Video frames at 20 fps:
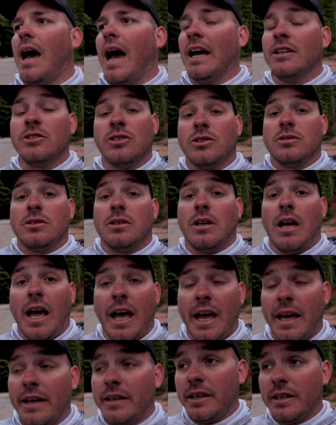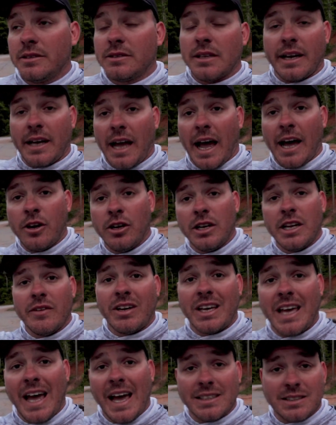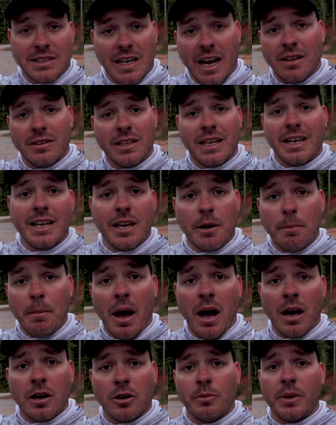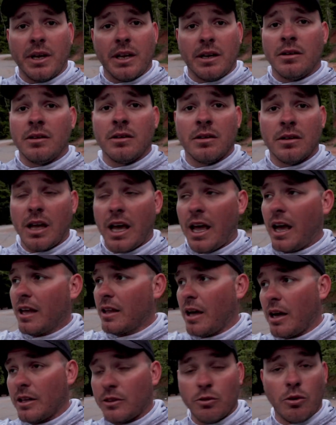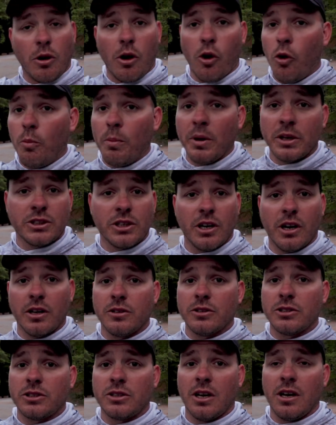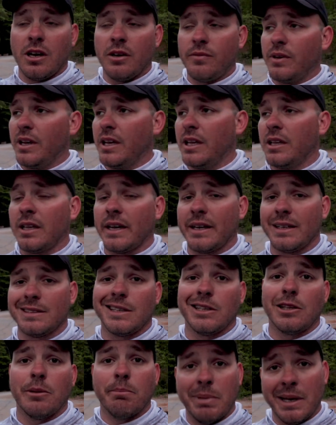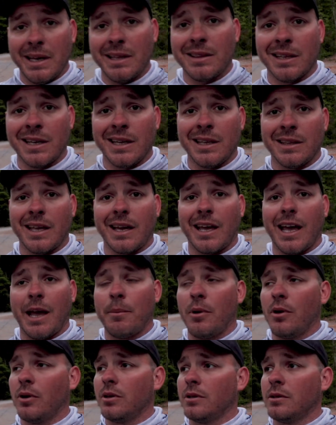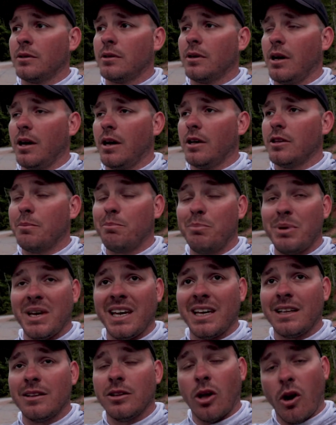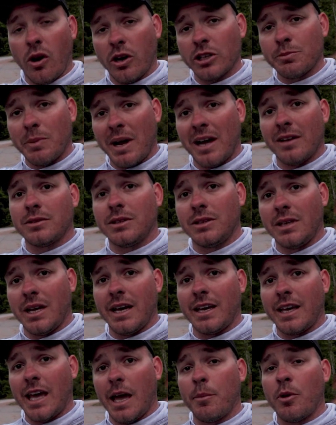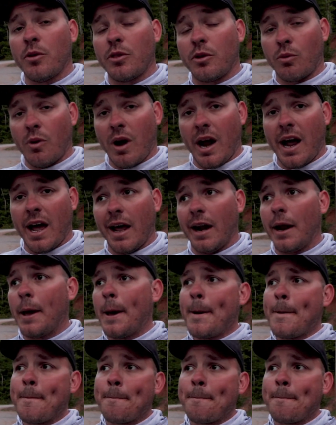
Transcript: I just, it's like I couldn't even cast it out and let it hit bottom. And I, threw a whole bunch of other stuff. And like I said, the big thing that came on, uh, the big largemouth today came on the rat.